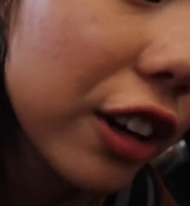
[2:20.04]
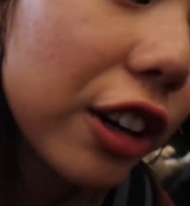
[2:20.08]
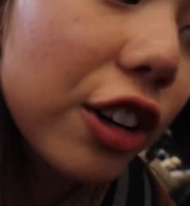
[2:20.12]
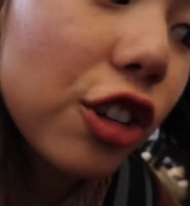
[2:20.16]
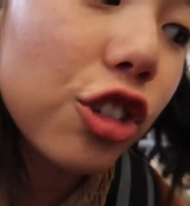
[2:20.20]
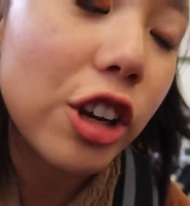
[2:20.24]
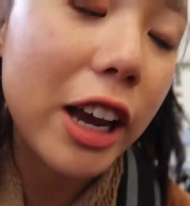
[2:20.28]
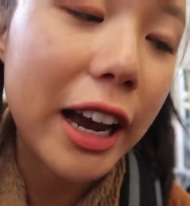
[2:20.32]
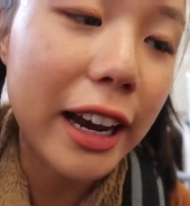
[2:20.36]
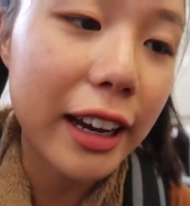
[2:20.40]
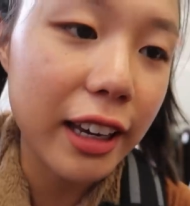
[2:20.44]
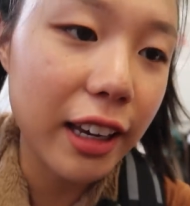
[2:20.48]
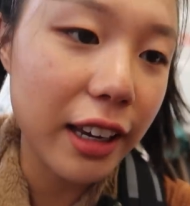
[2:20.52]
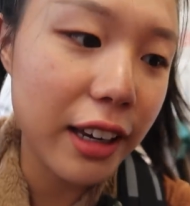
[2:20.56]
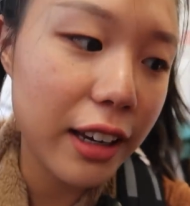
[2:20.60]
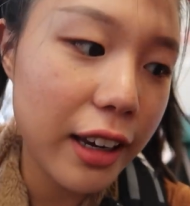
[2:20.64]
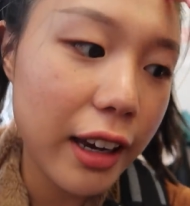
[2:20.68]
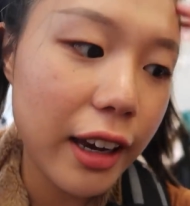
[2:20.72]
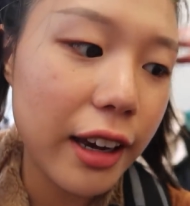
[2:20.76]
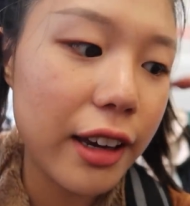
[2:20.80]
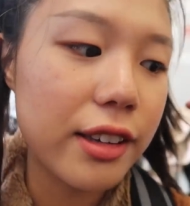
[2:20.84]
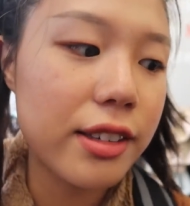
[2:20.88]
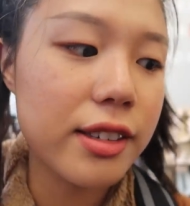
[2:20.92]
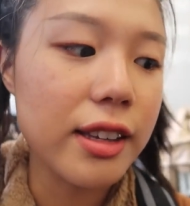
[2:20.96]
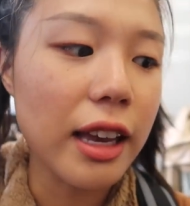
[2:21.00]
green jacket
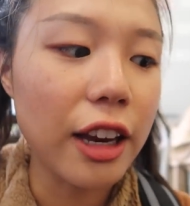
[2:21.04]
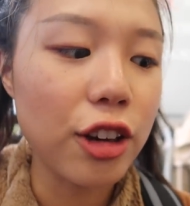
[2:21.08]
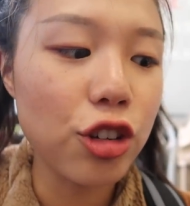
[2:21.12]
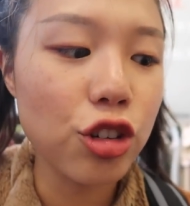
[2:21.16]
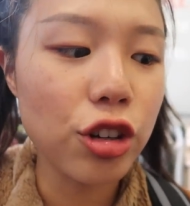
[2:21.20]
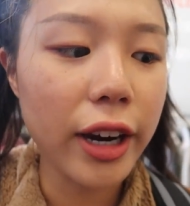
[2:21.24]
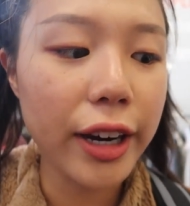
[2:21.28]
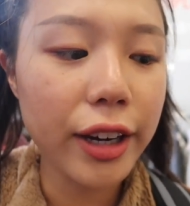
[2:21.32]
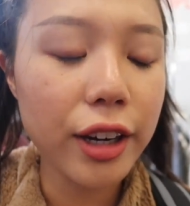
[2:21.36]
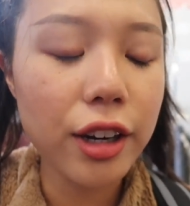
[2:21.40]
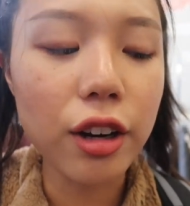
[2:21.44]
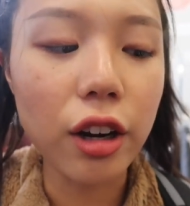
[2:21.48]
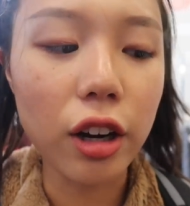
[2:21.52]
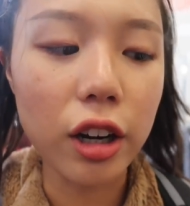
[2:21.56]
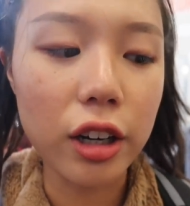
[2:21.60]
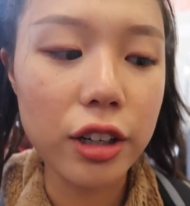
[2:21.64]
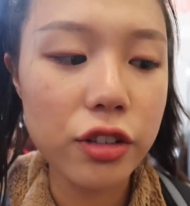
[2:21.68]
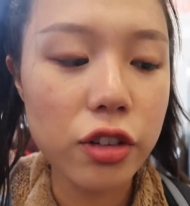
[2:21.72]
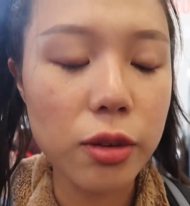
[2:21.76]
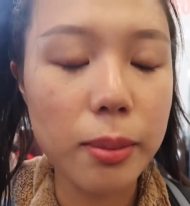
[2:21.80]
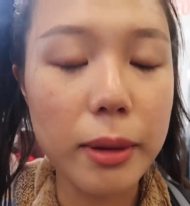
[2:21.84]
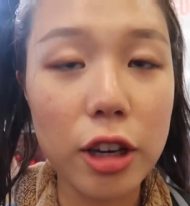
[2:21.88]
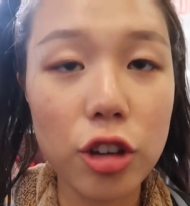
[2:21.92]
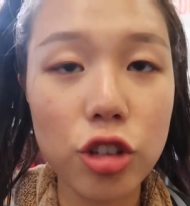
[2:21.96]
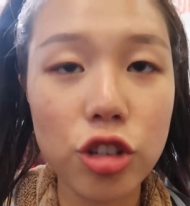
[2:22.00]
because I tried it
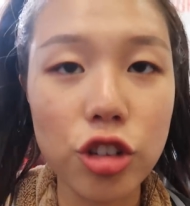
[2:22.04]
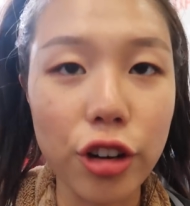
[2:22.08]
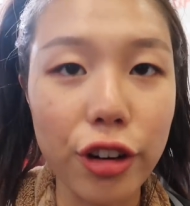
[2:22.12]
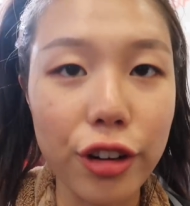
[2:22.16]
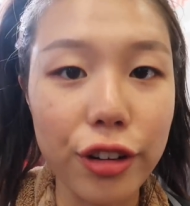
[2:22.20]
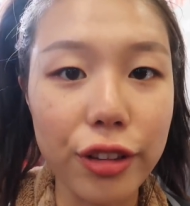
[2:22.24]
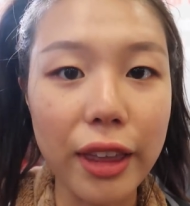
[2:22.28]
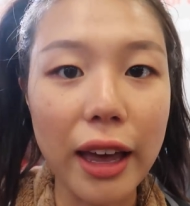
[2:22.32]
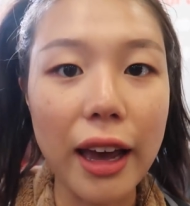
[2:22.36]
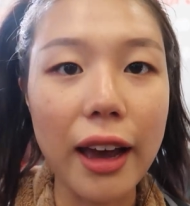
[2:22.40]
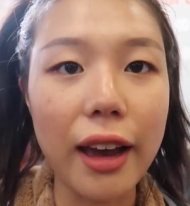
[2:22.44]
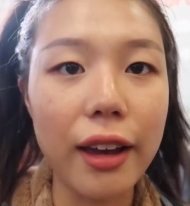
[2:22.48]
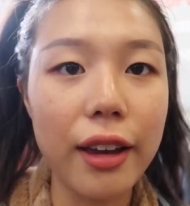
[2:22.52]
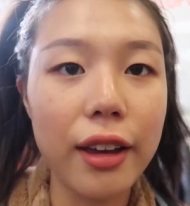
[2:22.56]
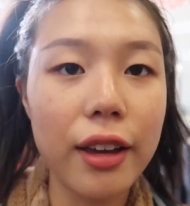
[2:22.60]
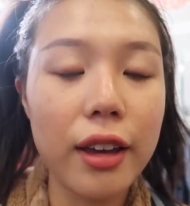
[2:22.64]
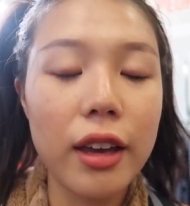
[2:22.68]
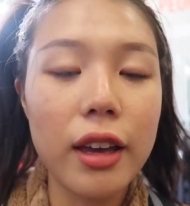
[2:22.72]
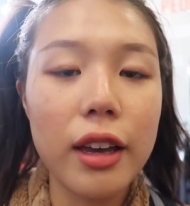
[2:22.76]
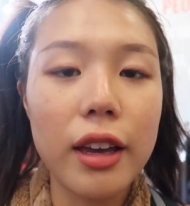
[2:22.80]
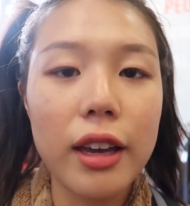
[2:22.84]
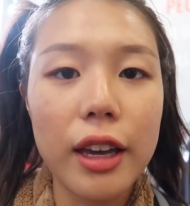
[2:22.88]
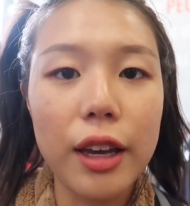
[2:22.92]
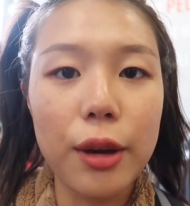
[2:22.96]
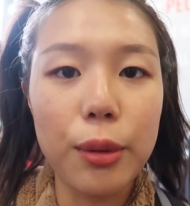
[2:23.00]
on to make sure
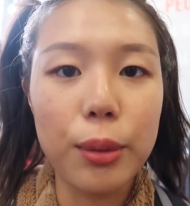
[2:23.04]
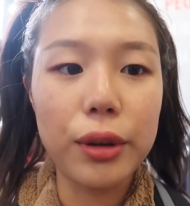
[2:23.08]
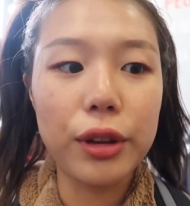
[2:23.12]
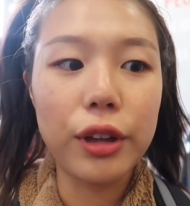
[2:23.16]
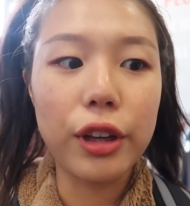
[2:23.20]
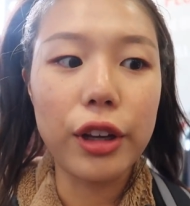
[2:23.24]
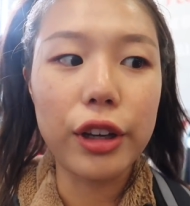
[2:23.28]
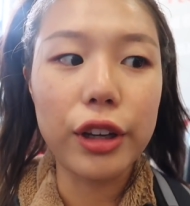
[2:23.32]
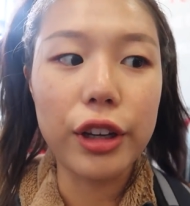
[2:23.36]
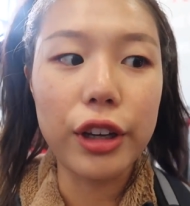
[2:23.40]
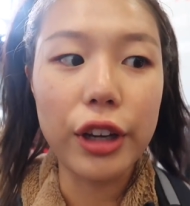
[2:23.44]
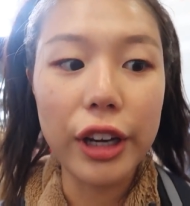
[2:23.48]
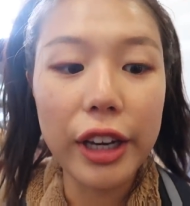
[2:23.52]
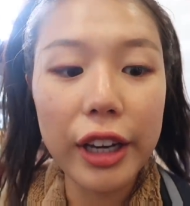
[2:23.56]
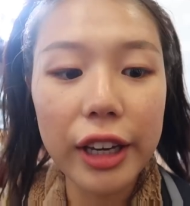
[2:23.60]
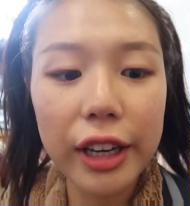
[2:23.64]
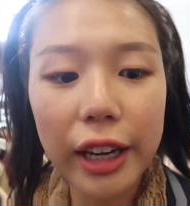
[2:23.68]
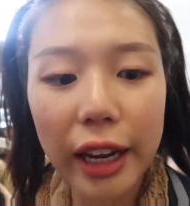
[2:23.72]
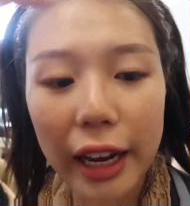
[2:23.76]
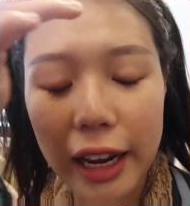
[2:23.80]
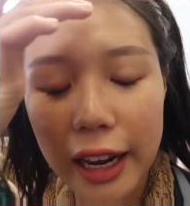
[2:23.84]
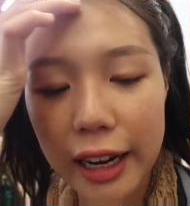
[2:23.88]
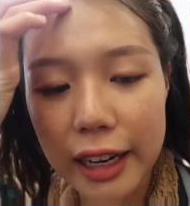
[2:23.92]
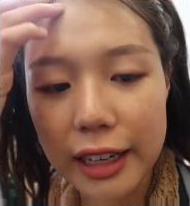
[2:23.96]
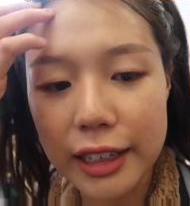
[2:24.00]
that it would look
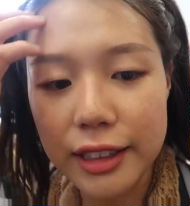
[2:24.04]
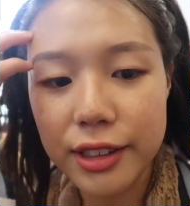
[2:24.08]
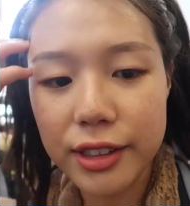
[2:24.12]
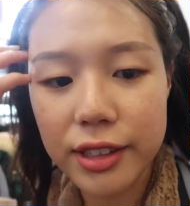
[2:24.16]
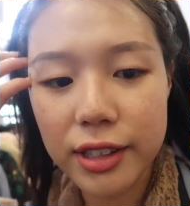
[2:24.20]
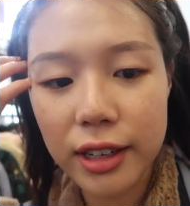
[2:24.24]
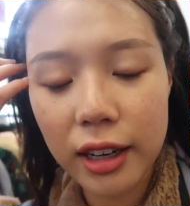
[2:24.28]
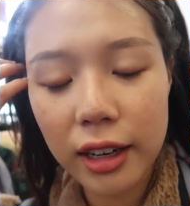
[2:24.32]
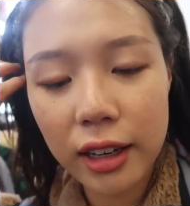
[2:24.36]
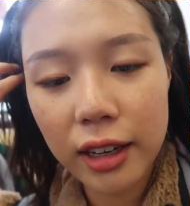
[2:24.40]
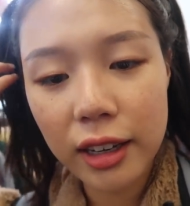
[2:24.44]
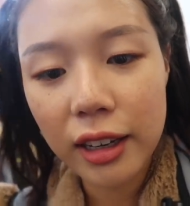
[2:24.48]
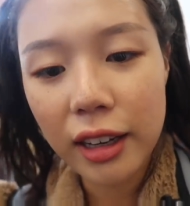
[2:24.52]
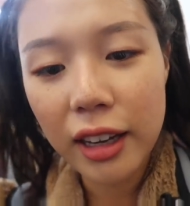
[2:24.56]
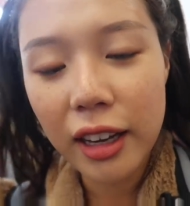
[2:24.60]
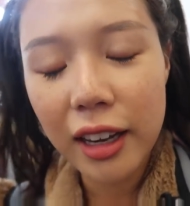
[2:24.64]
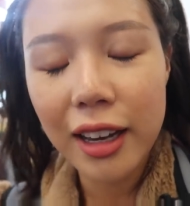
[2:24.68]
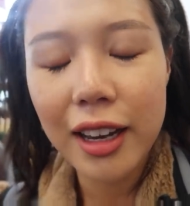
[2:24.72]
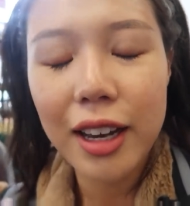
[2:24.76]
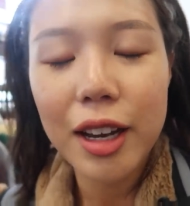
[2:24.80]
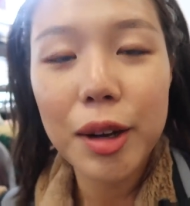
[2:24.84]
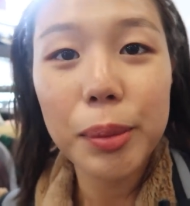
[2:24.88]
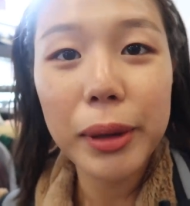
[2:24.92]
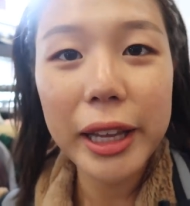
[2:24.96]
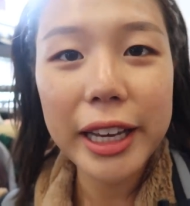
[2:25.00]
good and
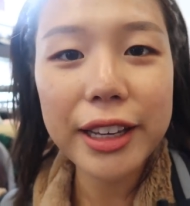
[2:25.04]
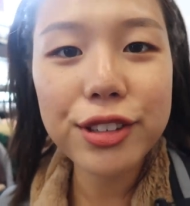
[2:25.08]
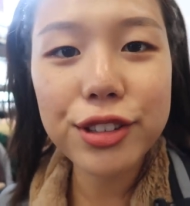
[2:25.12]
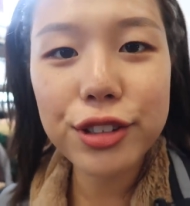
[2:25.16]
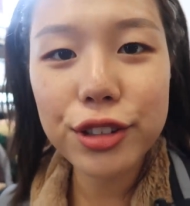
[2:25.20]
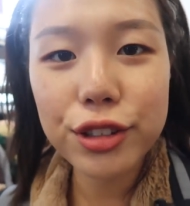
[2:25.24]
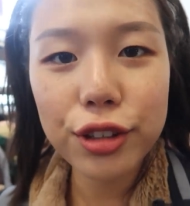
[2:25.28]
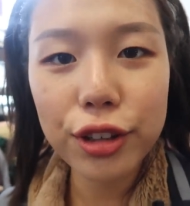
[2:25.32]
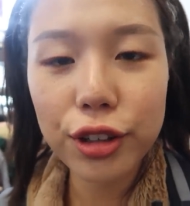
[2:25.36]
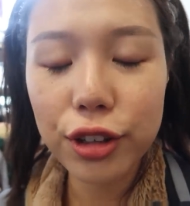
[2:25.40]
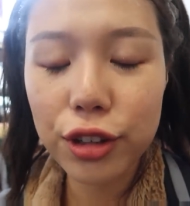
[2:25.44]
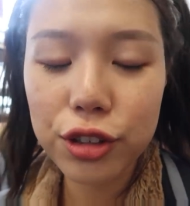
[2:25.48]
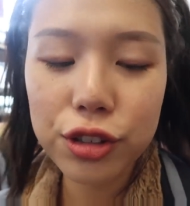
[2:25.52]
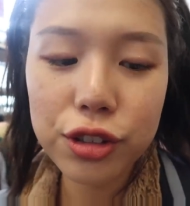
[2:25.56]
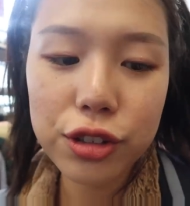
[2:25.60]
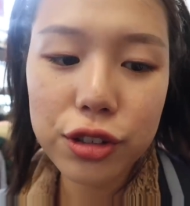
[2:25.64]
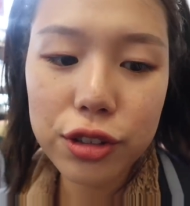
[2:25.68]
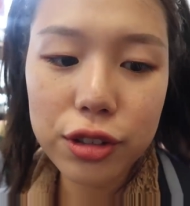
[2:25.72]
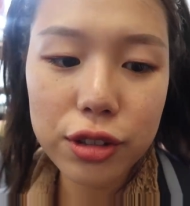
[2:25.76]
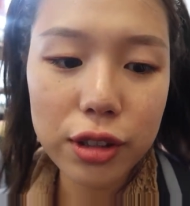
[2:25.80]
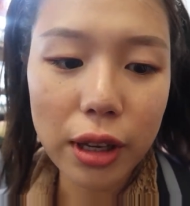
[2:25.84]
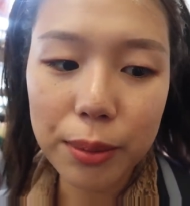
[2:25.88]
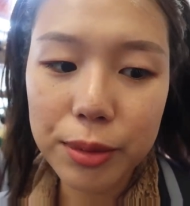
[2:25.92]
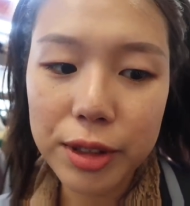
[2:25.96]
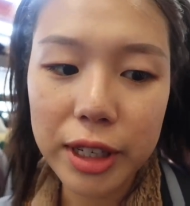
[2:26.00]
blazers are
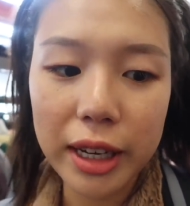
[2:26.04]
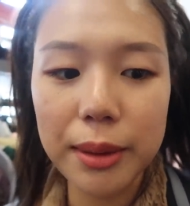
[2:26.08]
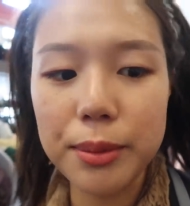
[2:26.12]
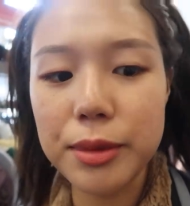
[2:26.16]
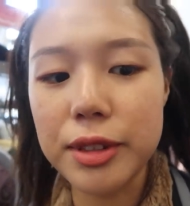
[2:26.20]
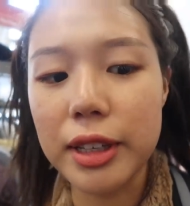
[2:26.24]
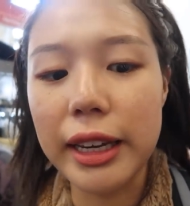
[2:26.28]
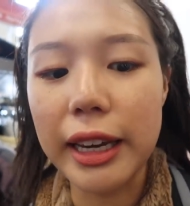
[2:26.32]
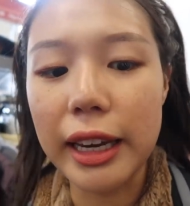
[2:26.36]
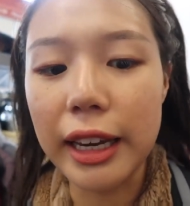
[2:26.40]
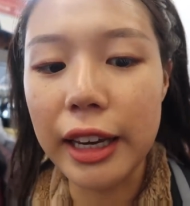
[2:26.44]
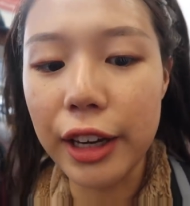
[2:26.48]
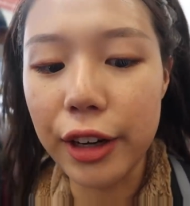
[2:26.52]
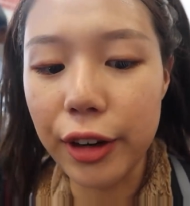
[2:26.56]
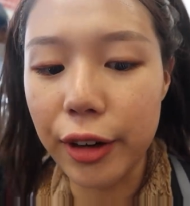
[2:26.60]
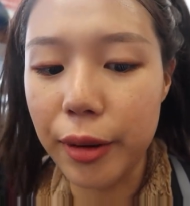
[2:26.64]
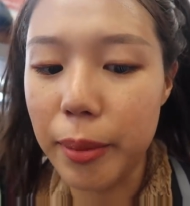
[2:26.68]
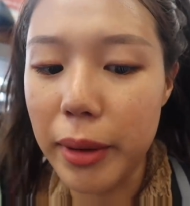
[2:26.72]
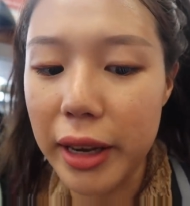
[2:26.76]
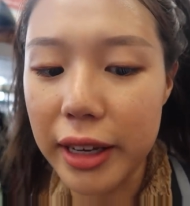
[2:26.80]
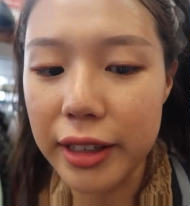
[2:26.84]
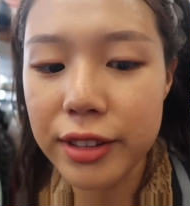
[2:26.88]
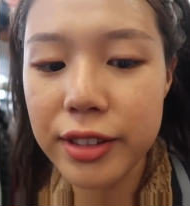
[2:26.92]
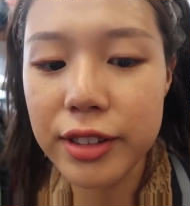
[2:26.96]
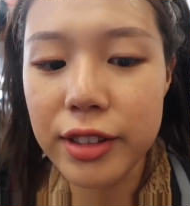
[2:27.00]
sometimes like a hit or
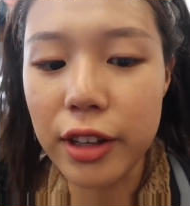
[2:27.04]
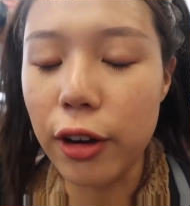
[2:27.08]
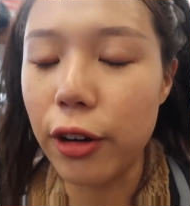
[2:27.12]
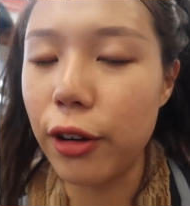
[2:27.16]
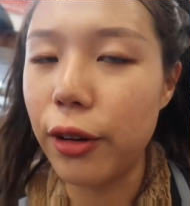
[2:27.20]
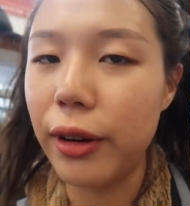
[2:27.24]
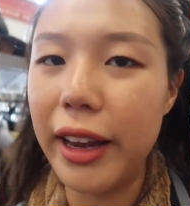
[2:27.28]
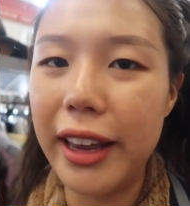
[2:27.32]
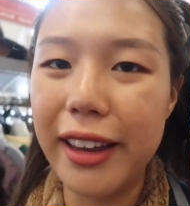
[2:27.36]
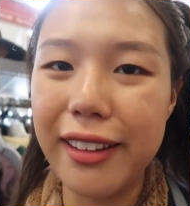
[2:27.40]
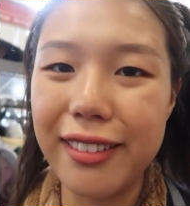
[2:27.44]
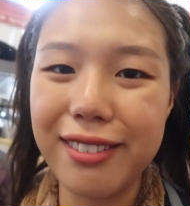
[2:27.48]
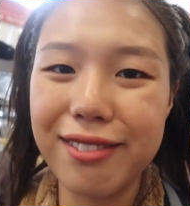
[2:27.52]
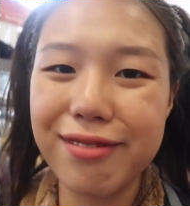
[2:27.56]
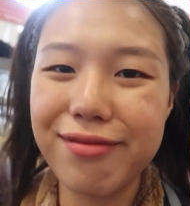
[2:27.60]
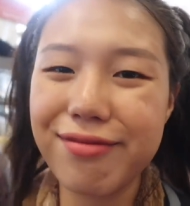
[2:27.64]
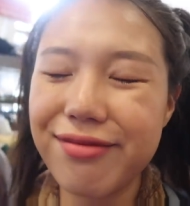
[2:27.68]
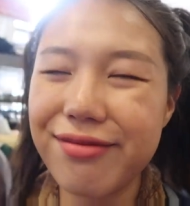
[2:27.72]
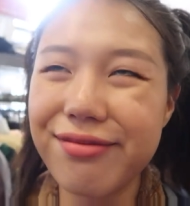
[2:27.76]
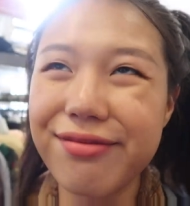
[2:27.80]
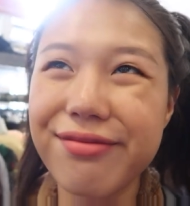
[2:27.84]
miss, so and